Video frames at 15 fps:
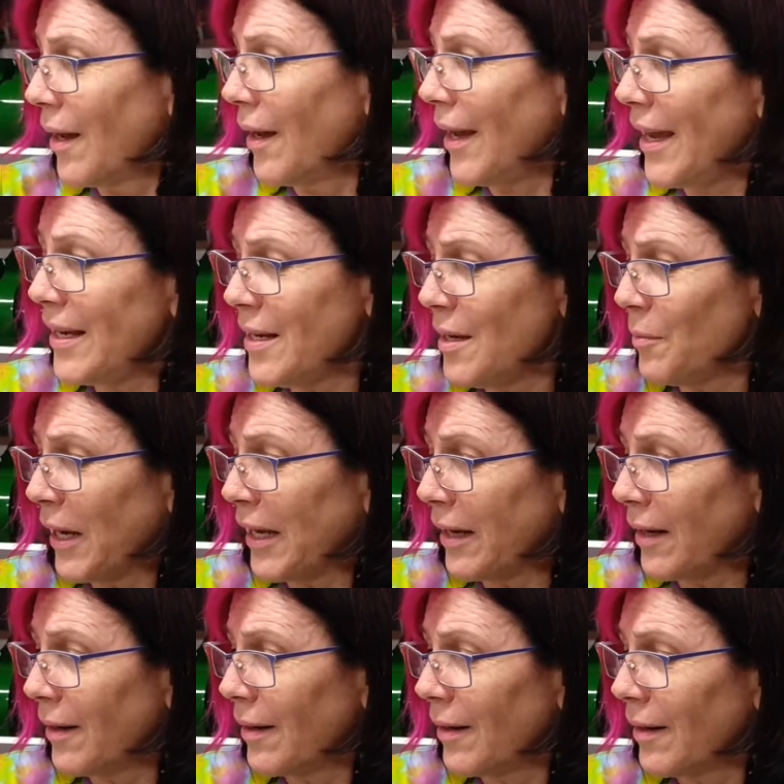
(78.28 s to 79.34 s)
Anyway,
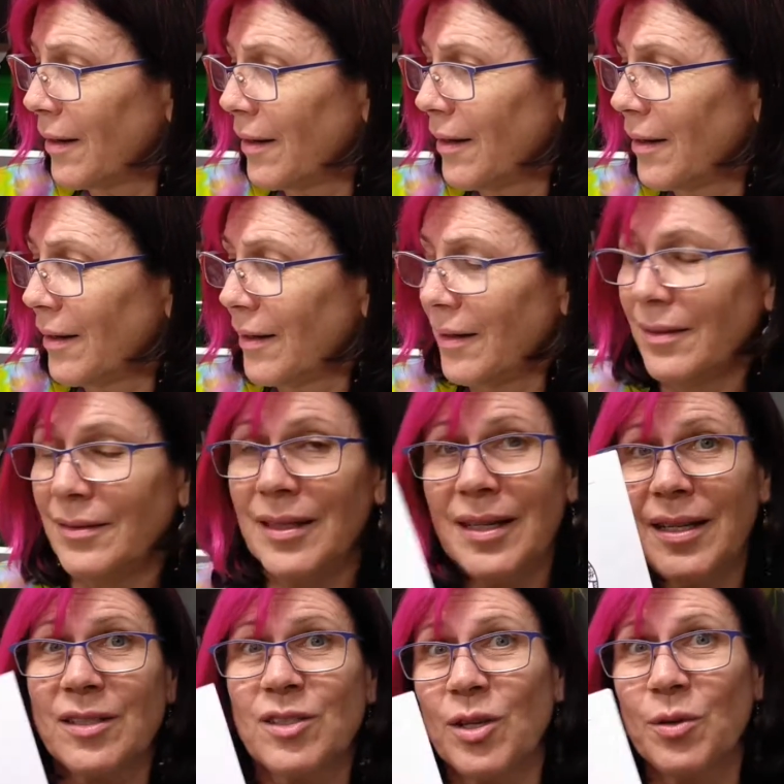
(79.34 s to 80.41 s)
that
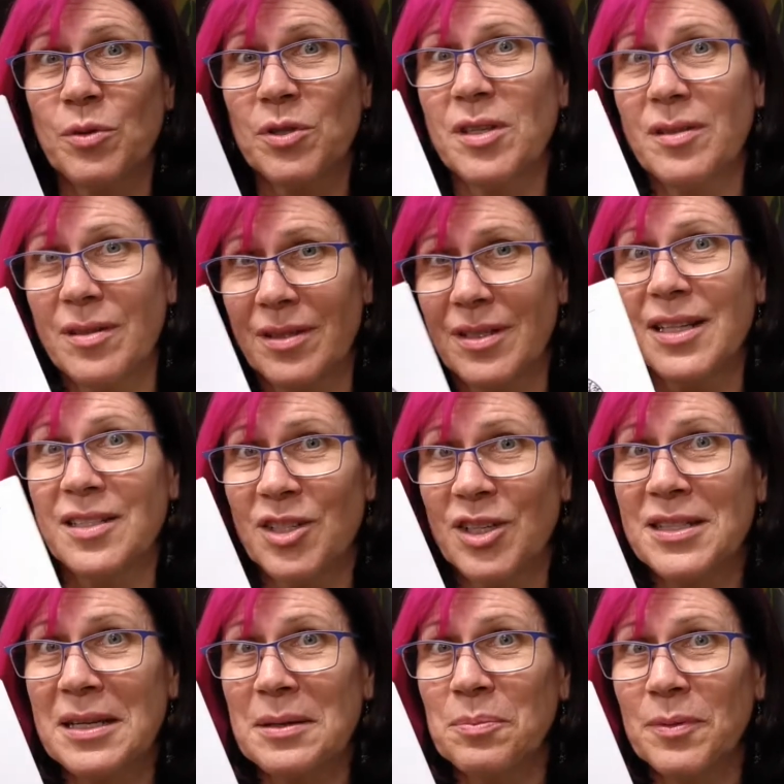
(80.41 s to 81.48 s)
actually wasn't the teaching
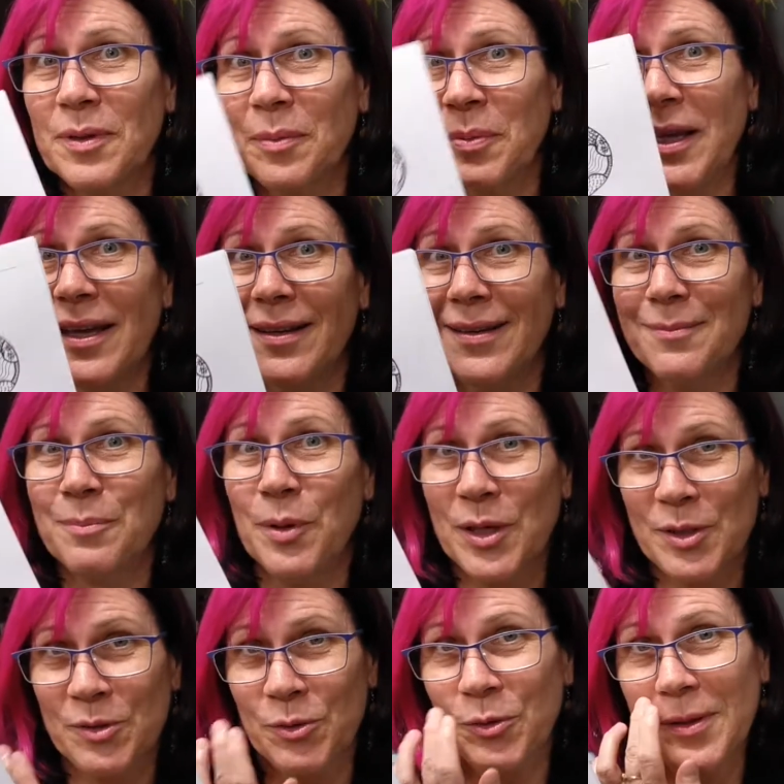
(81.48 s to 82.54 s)
tip about my
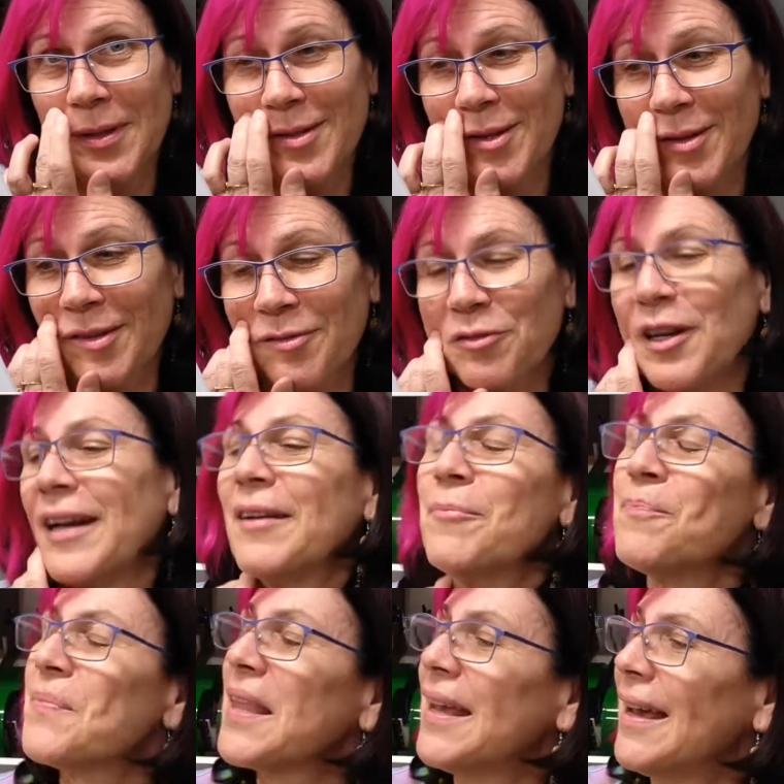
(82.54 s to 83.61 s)
drawings on the front.
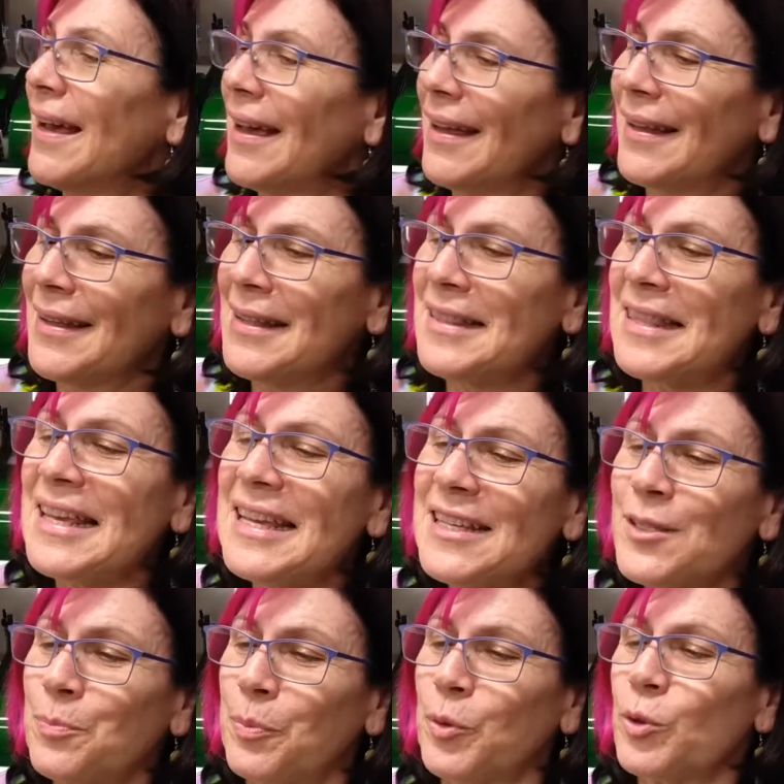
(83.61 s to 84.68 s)
These
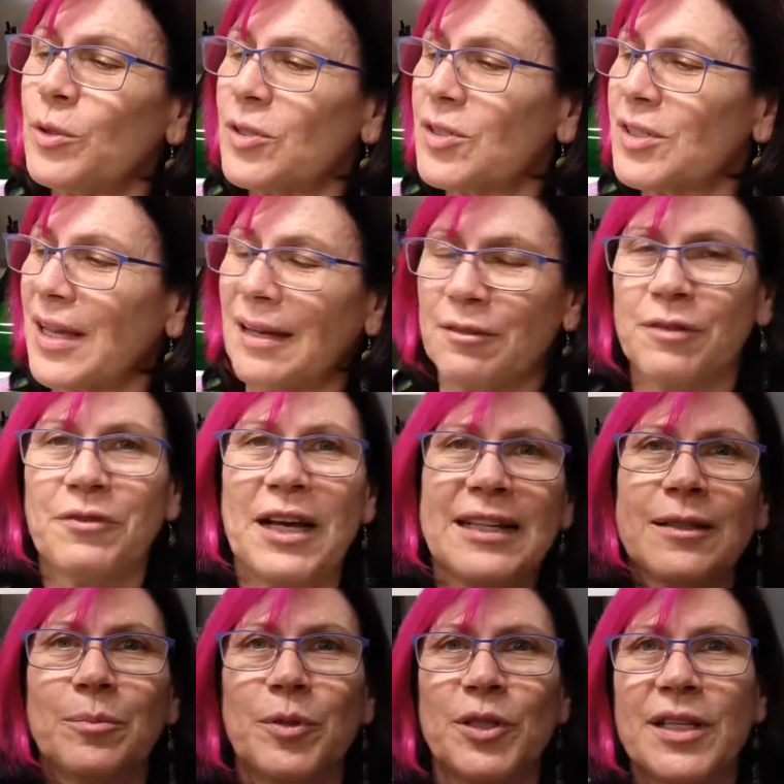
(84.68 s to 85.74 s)
books are
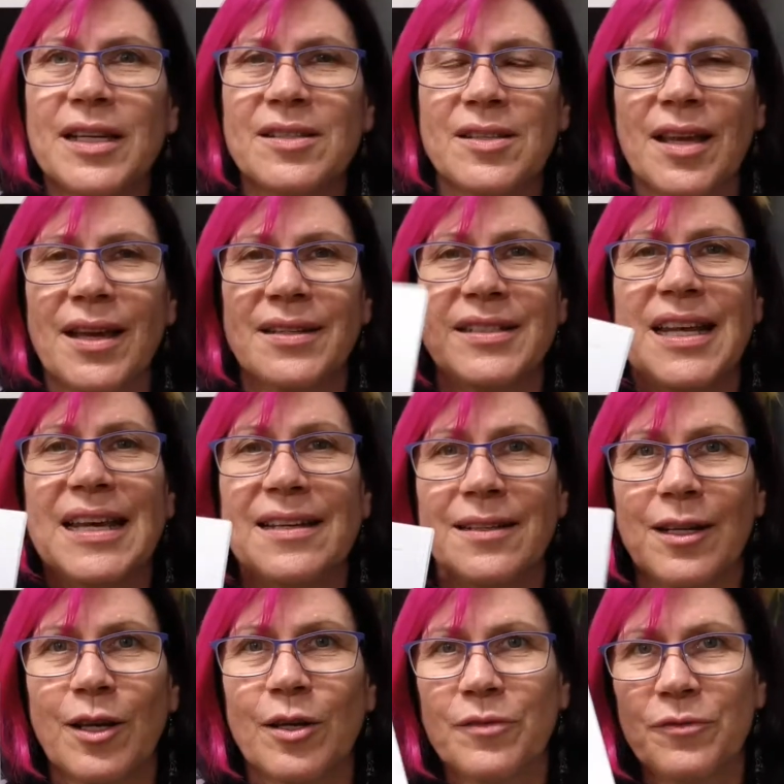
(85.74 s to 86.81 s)
available as a
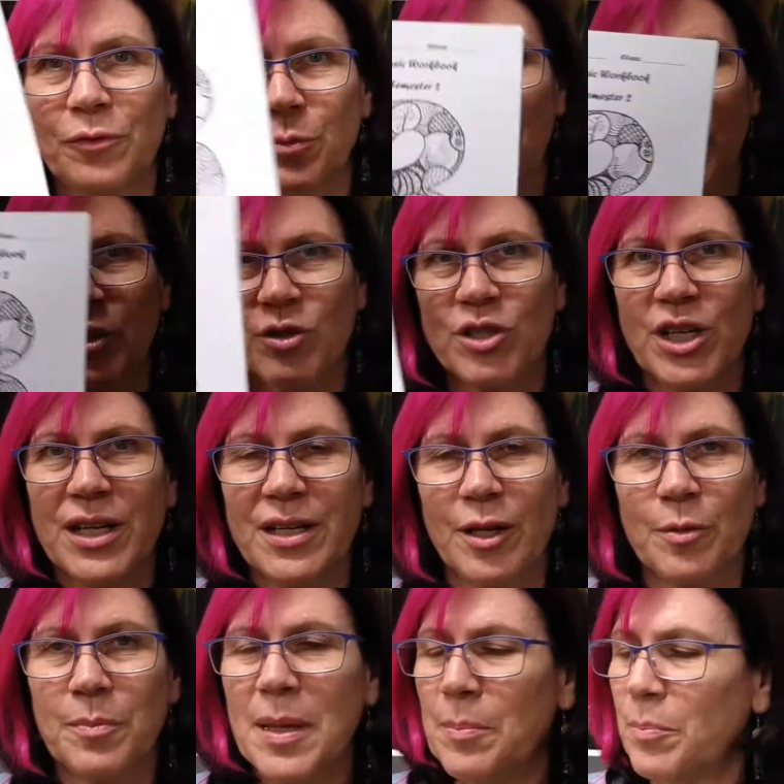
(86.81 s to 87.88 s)
download for my Crescendo
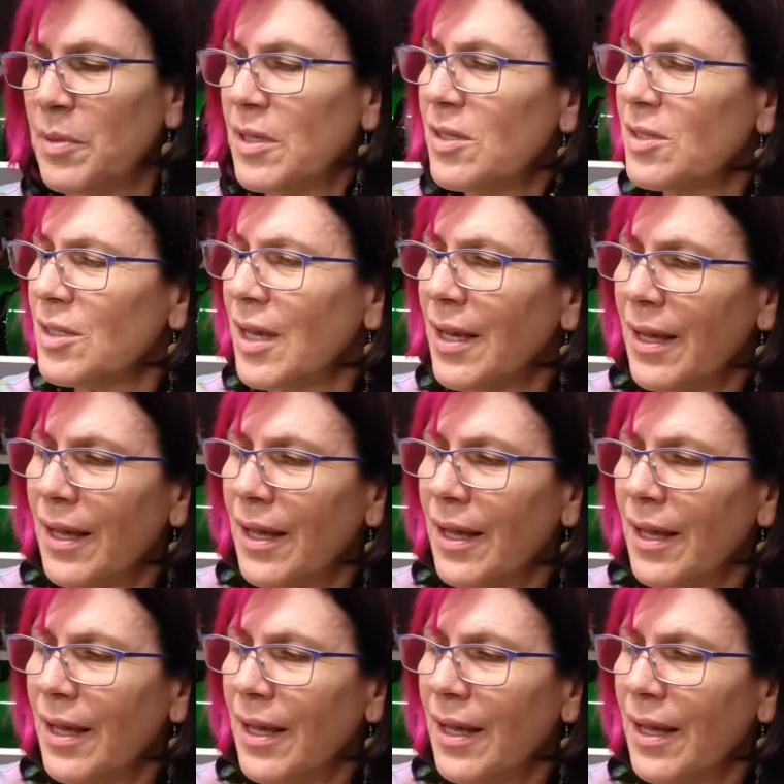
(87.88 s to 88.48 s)
members.